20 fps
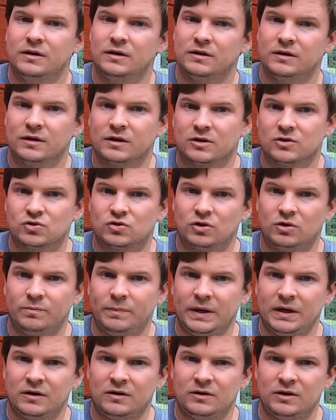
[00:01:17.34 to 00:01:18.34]
the control
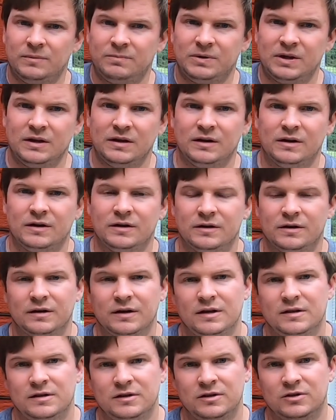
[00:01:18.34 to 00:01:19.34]
panel up there,
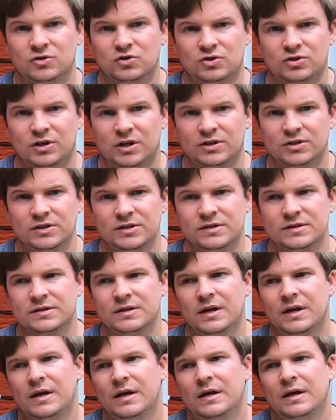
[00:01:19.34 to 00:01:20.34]
and the instructions.
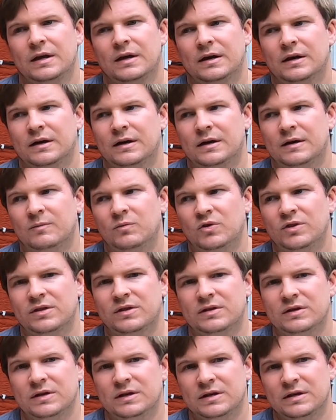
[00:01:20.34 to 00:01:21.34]
One
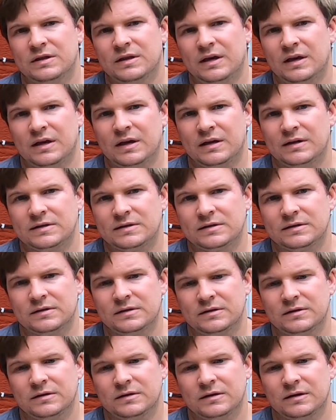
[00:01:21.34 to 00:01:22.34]
thing that
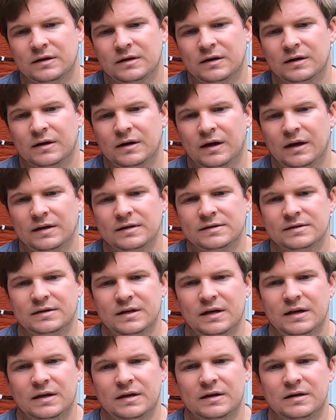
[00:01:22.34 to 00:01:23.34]
I
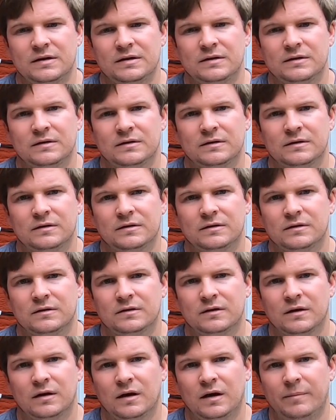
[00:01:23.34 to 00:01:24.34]
said
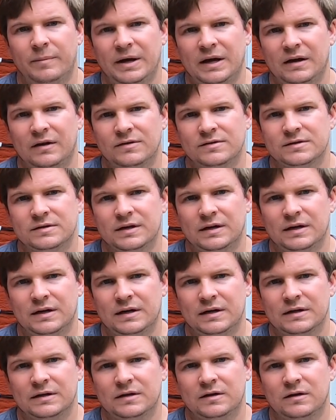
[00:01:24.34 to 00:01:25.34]
about
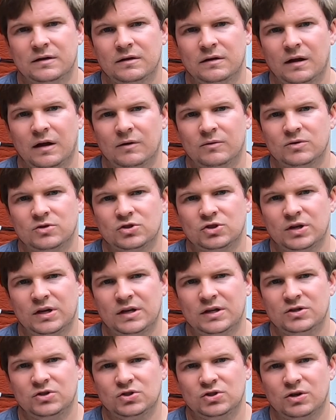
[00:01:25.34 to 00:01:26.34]
I would
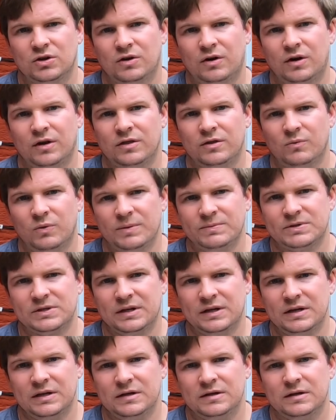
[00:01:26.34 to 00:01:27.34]
change on the
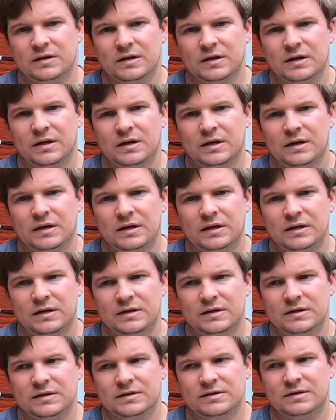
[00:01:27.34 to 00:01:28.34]
website
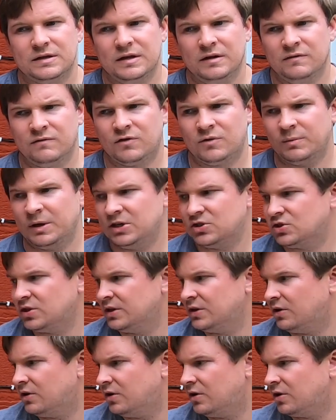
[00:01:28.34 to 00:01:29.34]
is the
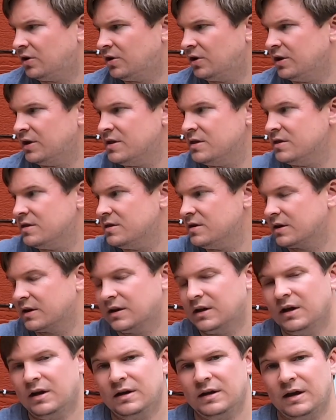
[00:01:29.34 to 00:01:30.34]
information on the
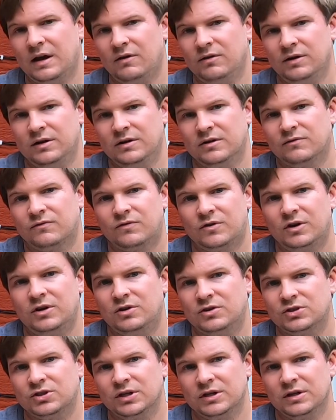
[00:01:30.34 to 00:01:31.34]
cutout here for
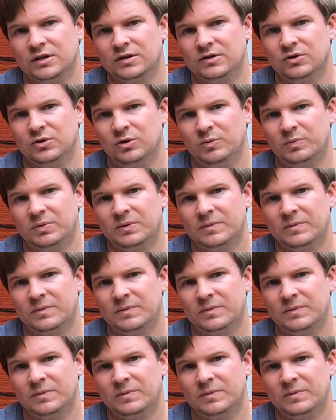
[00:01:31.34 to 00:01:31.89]
your chicken coop.